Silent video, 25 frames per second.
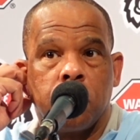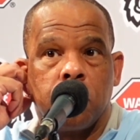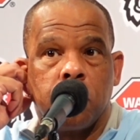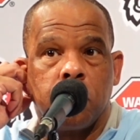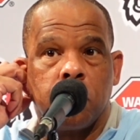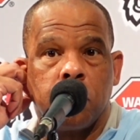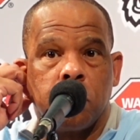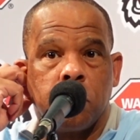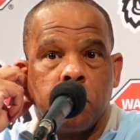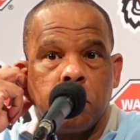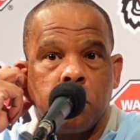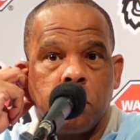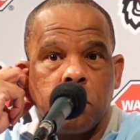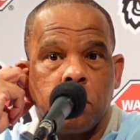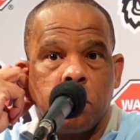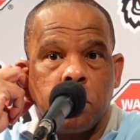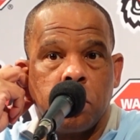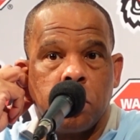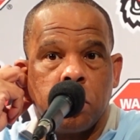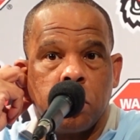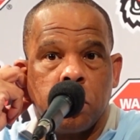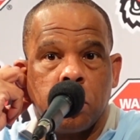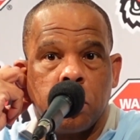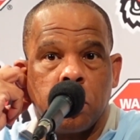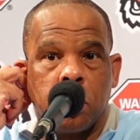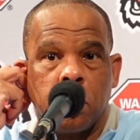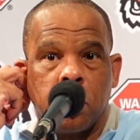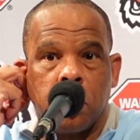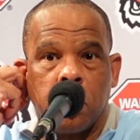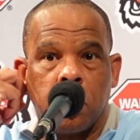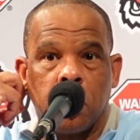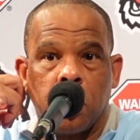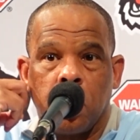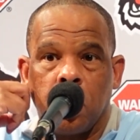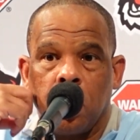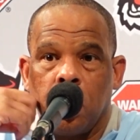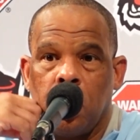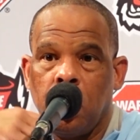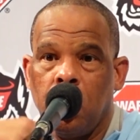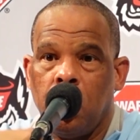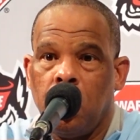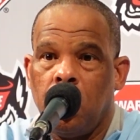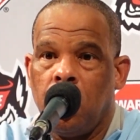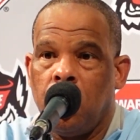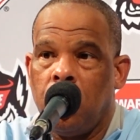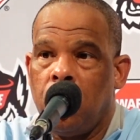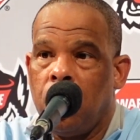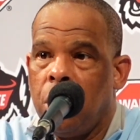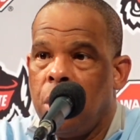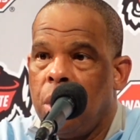to be made, that weren't made
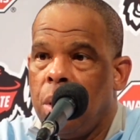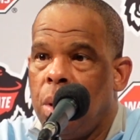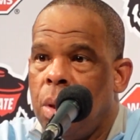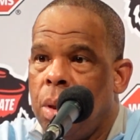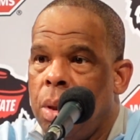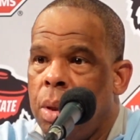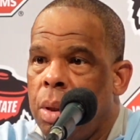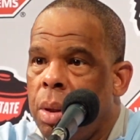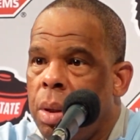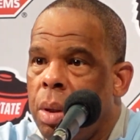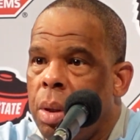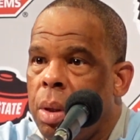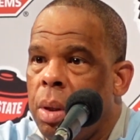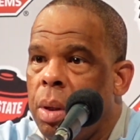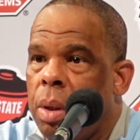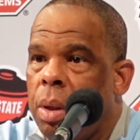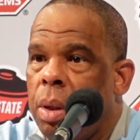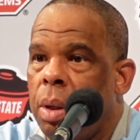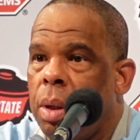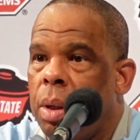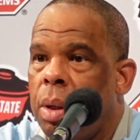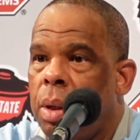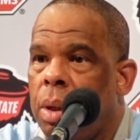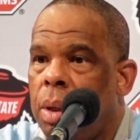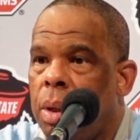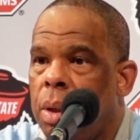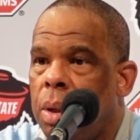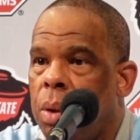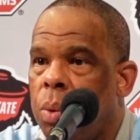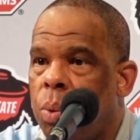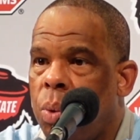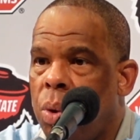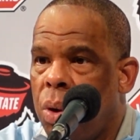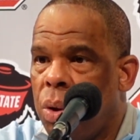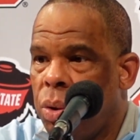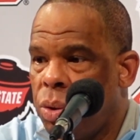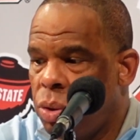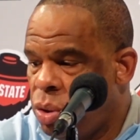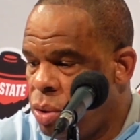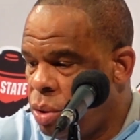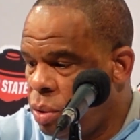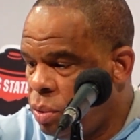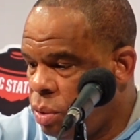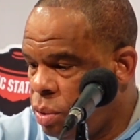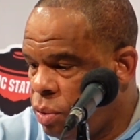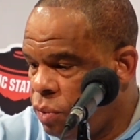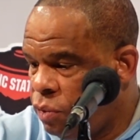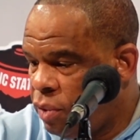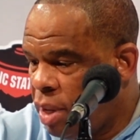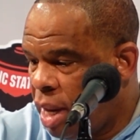after that stretch of the game? Well, you,
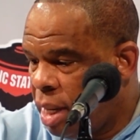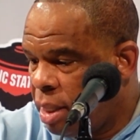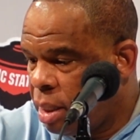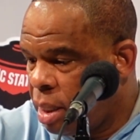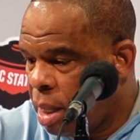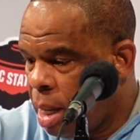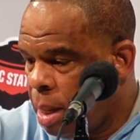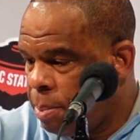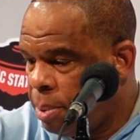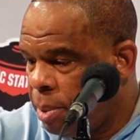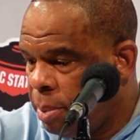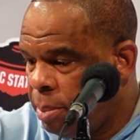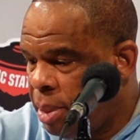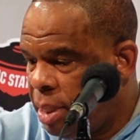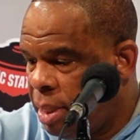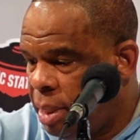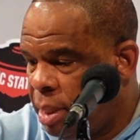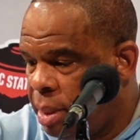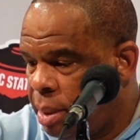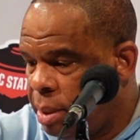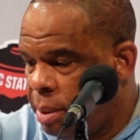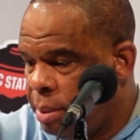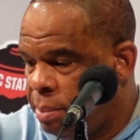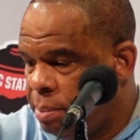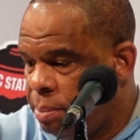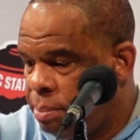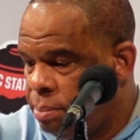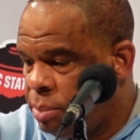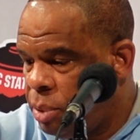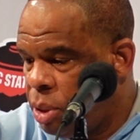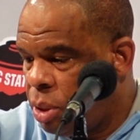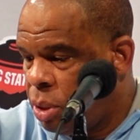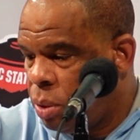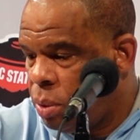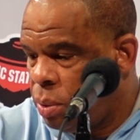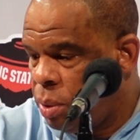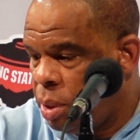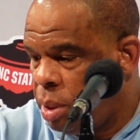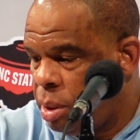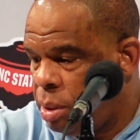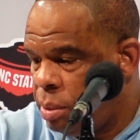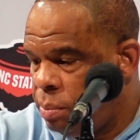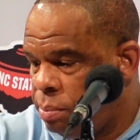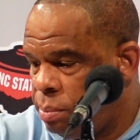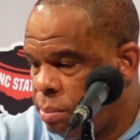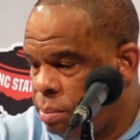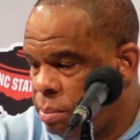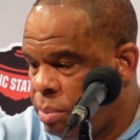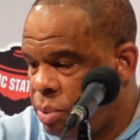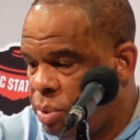you've got to compliment him. You know, he
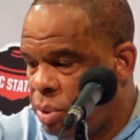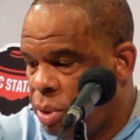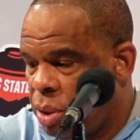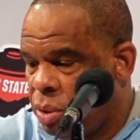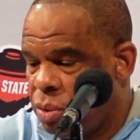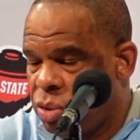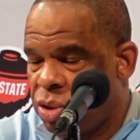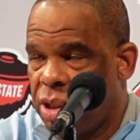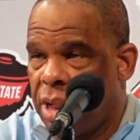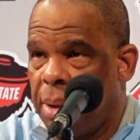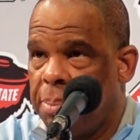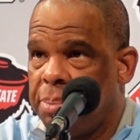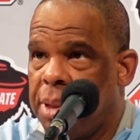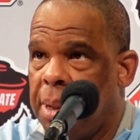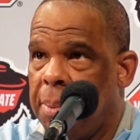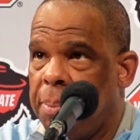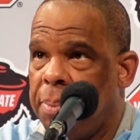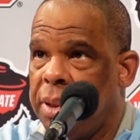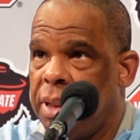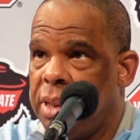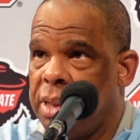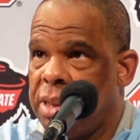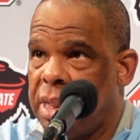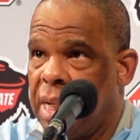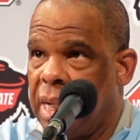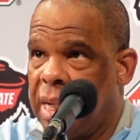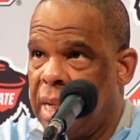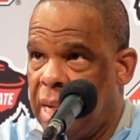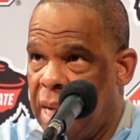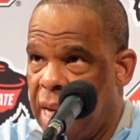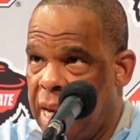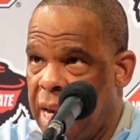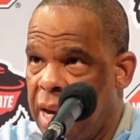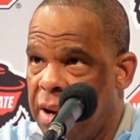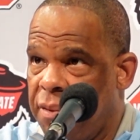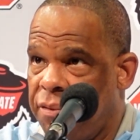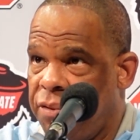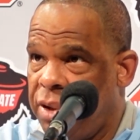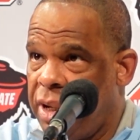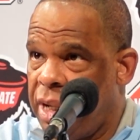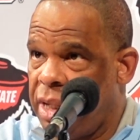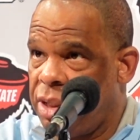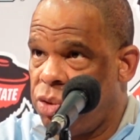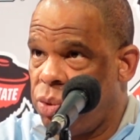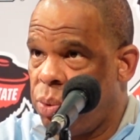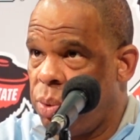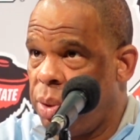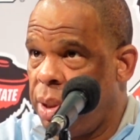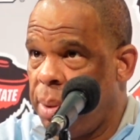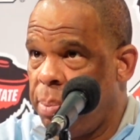you know stepped up in the second half and had
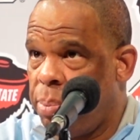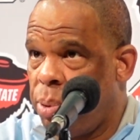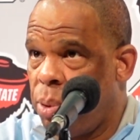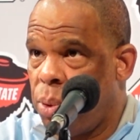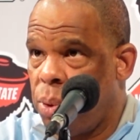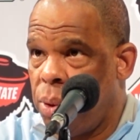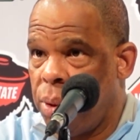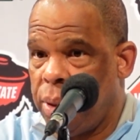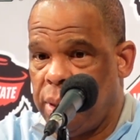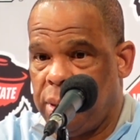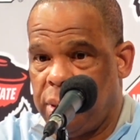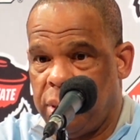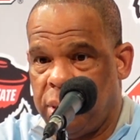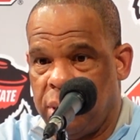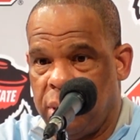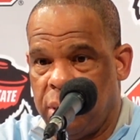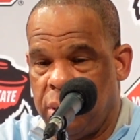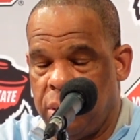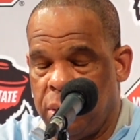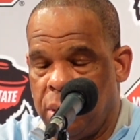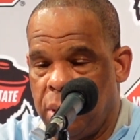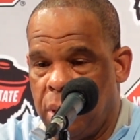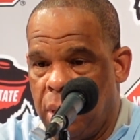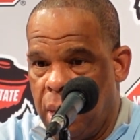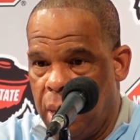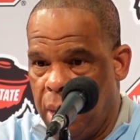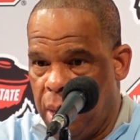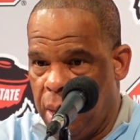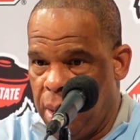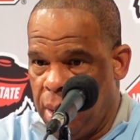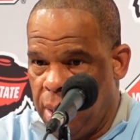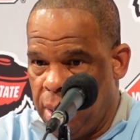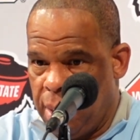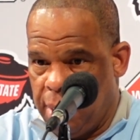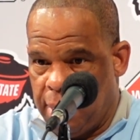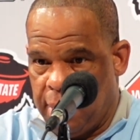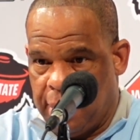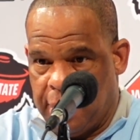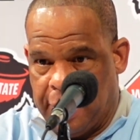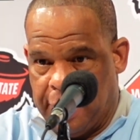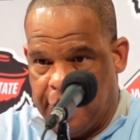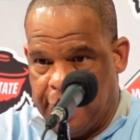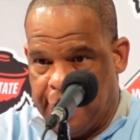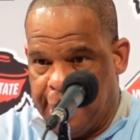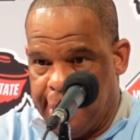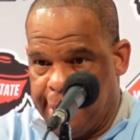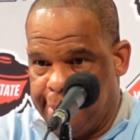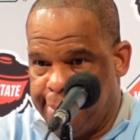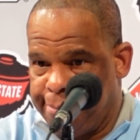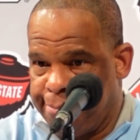20 points, and
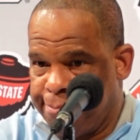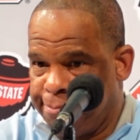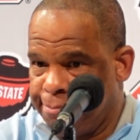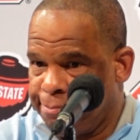um,